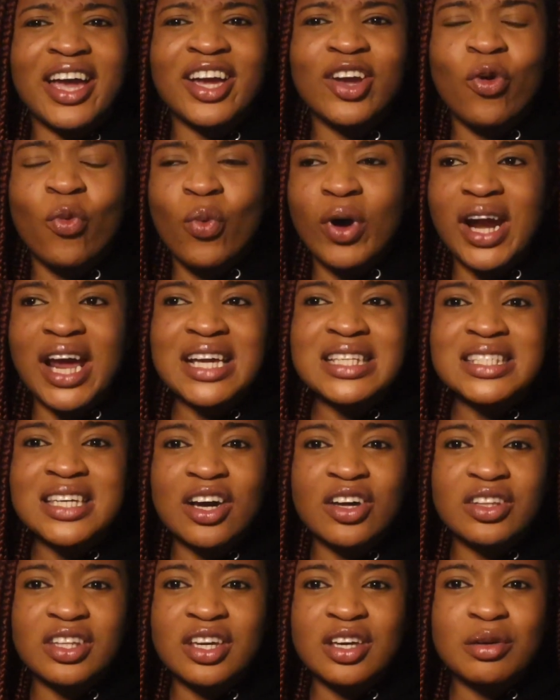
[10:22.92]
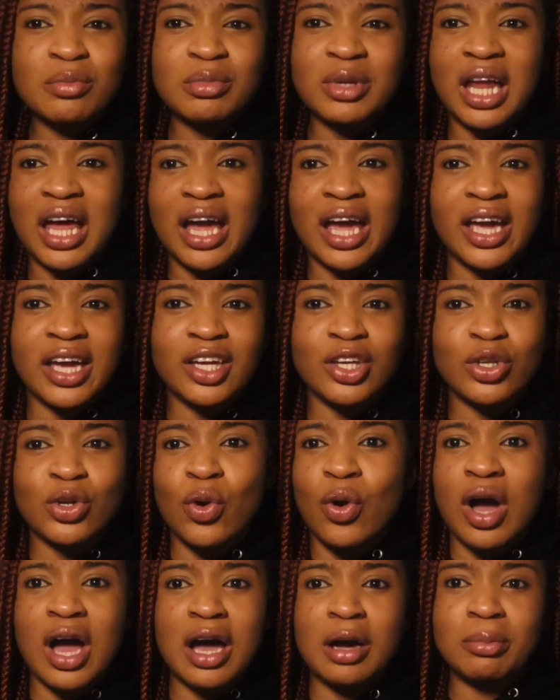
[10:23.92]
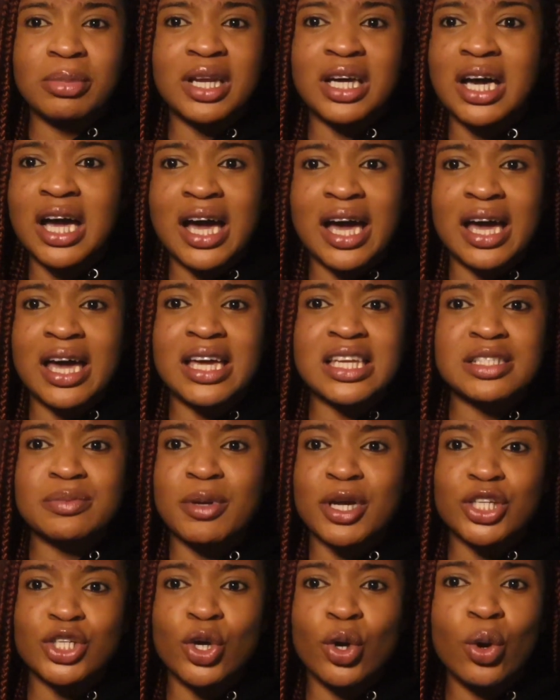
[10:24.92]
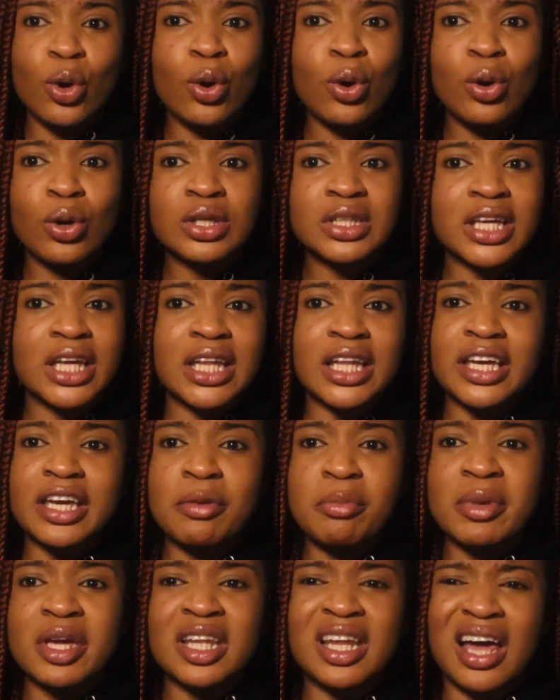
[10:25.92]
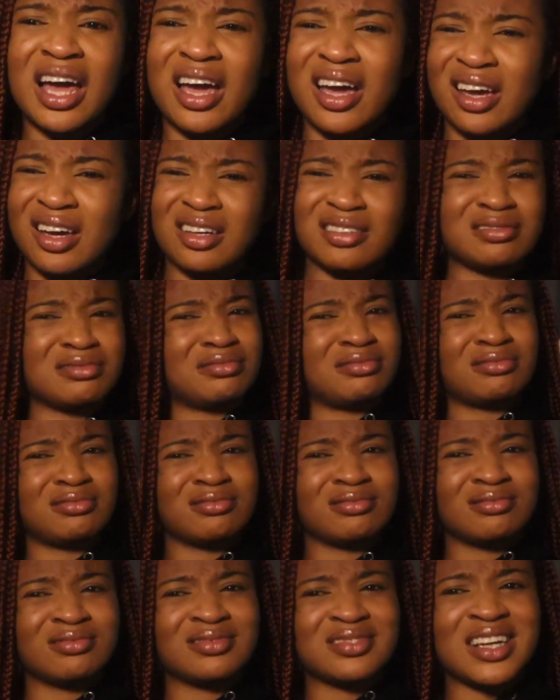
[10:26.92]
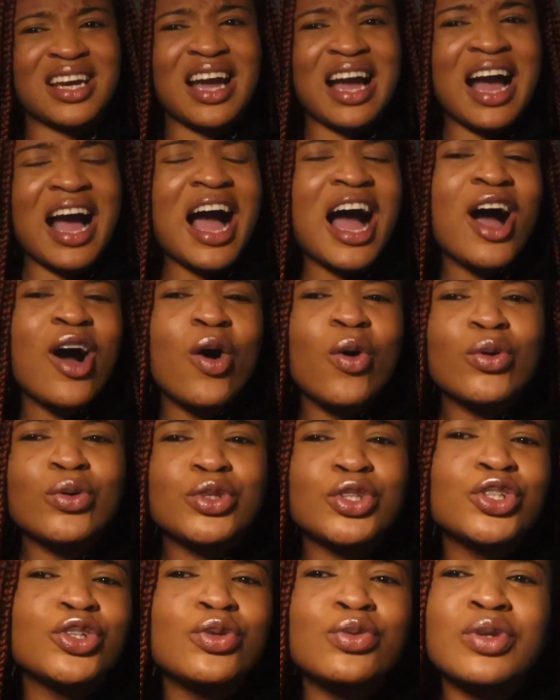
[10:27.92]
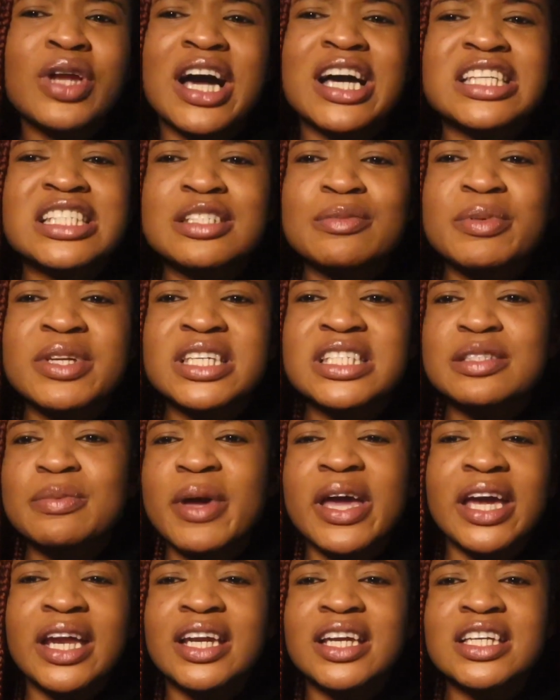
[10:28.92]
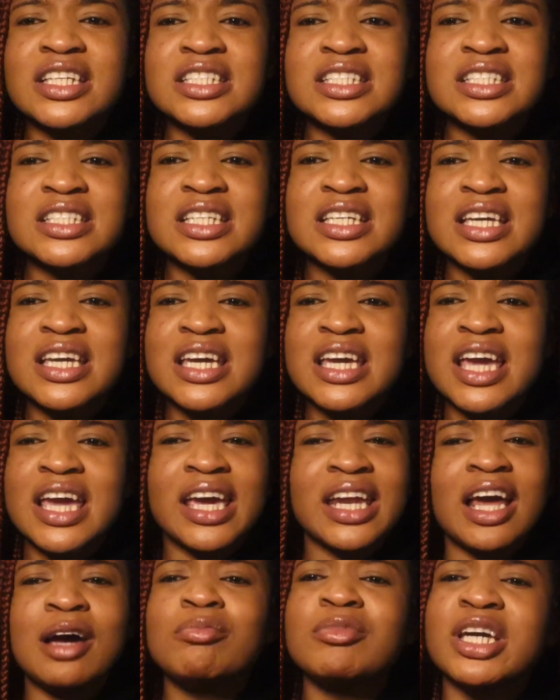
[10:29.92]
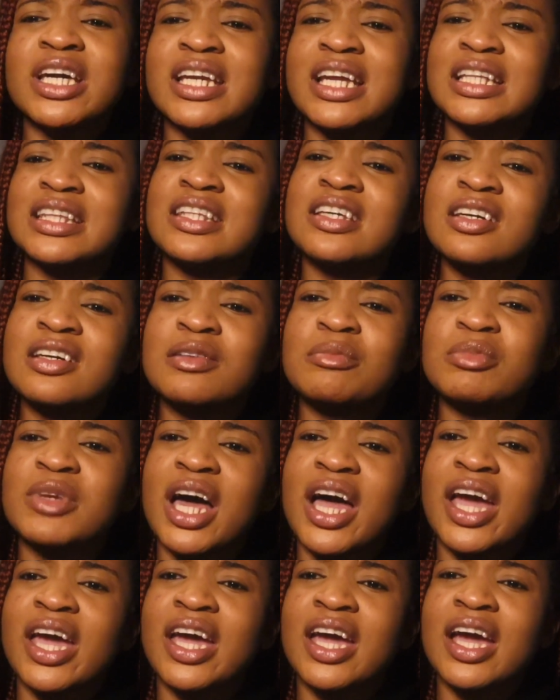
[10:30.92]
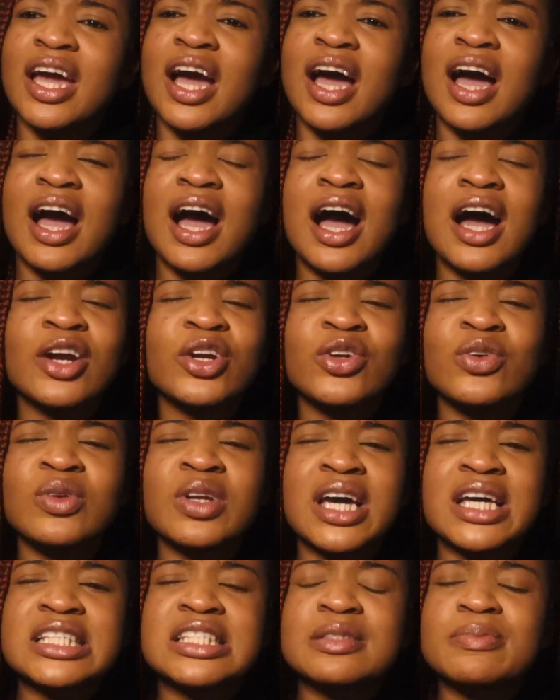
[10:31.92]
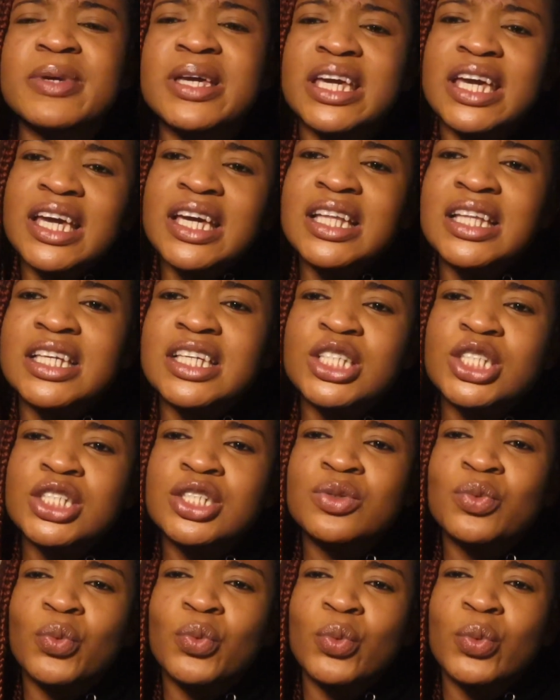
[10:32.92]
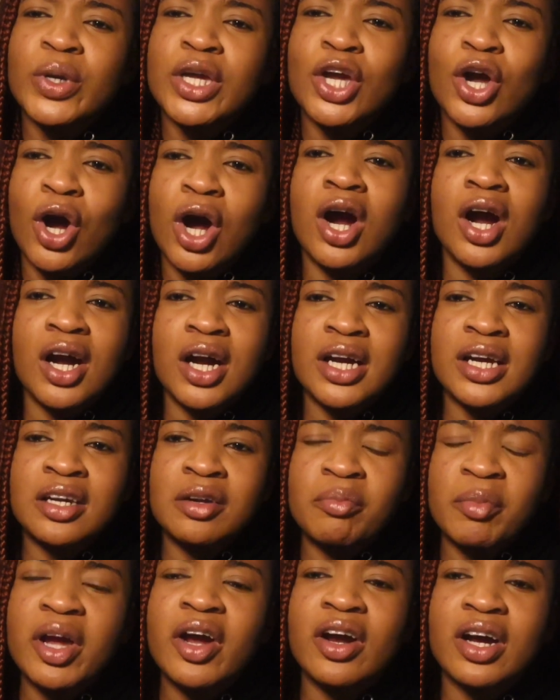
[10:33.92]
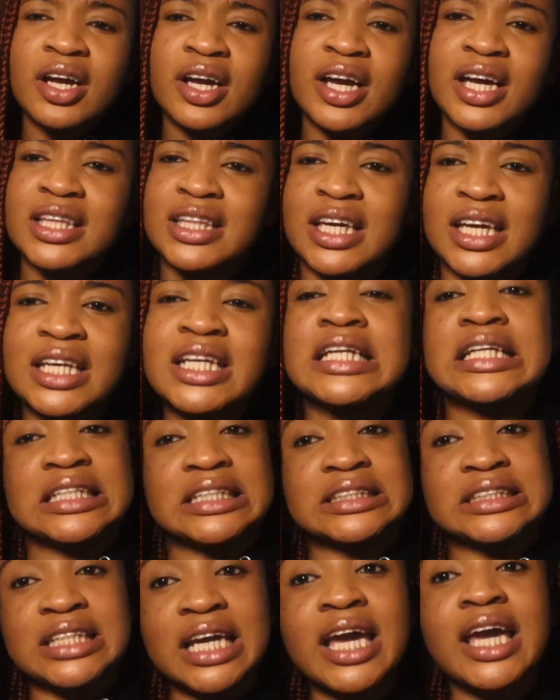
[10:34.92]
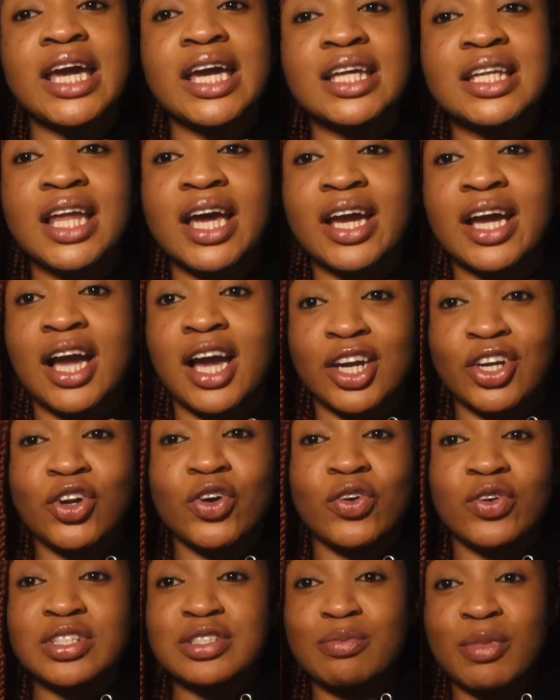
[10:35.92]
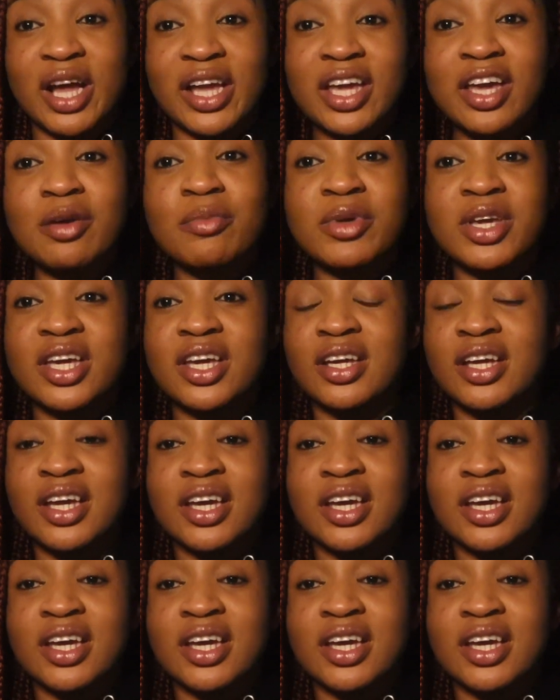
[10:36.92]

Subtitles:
when I tell them like no habla español, they look at me like, how do you not speak Spanish? And I'm looking at them like, how do you not speak English? We are in America at the end of the day. Like, I know it's Miami